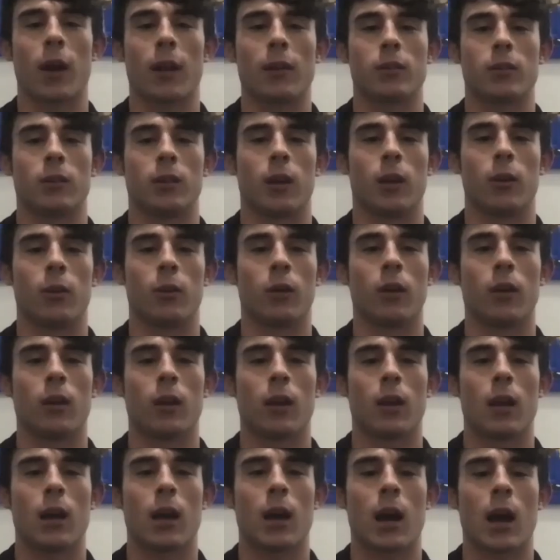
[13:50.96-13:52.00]
you know,
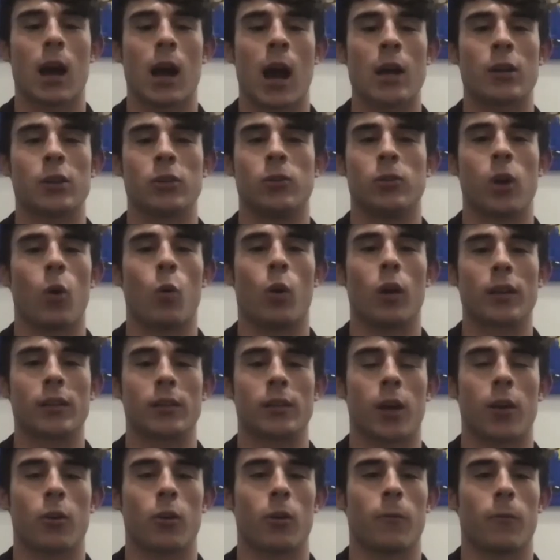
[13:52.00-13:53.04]
I just don't want to stutter in
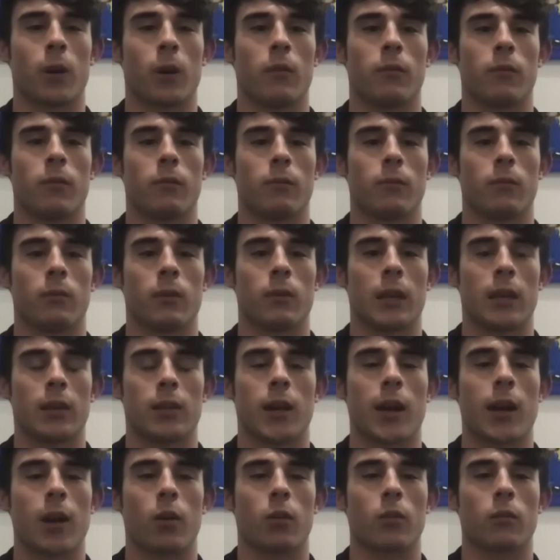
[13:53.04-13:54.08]
front of the
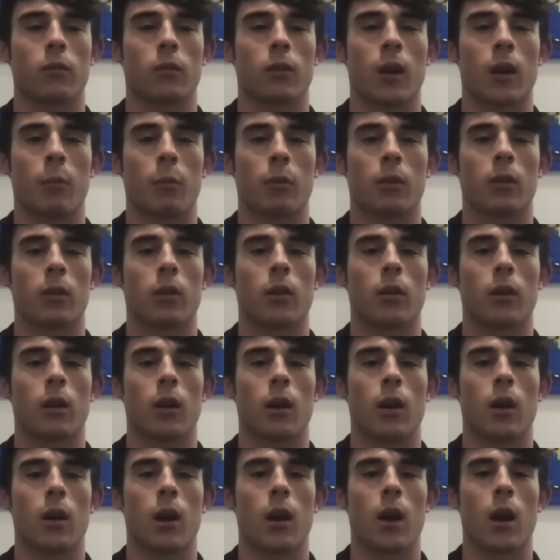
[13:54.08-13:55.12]
entire um,
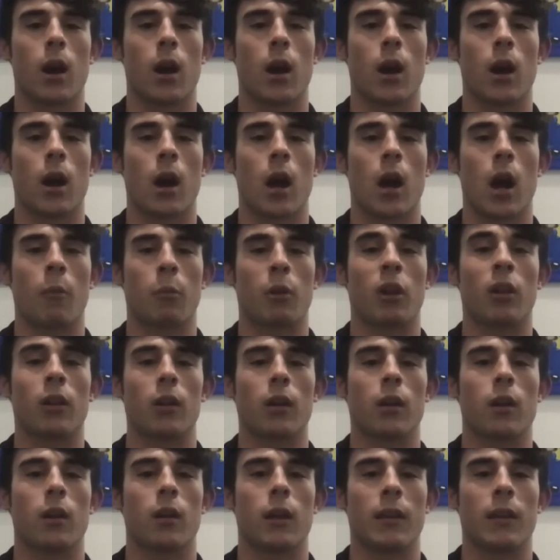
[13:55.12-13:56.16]
um
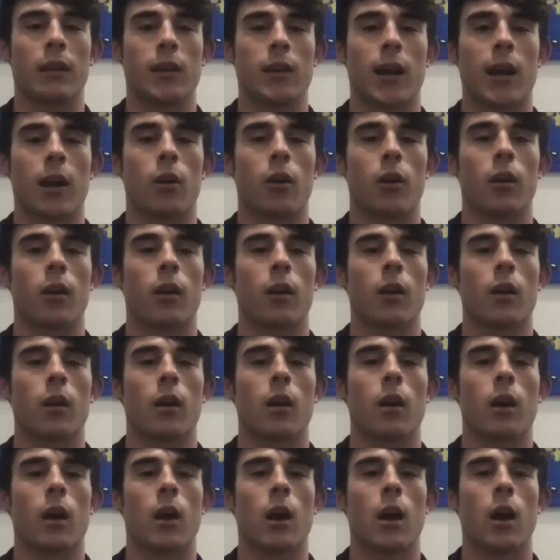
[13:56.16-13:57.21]
an entire
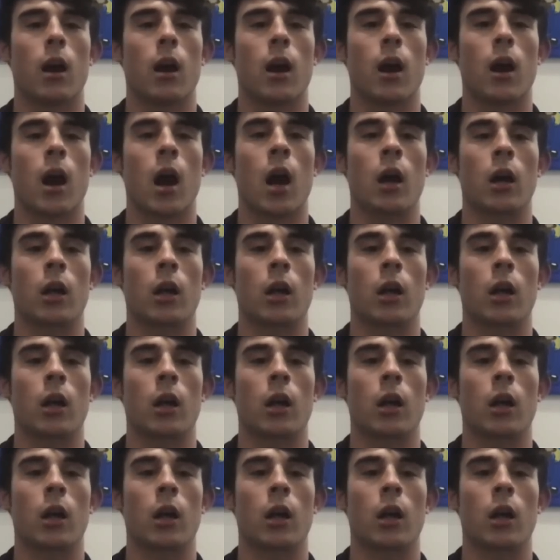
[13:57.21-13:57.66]
uh,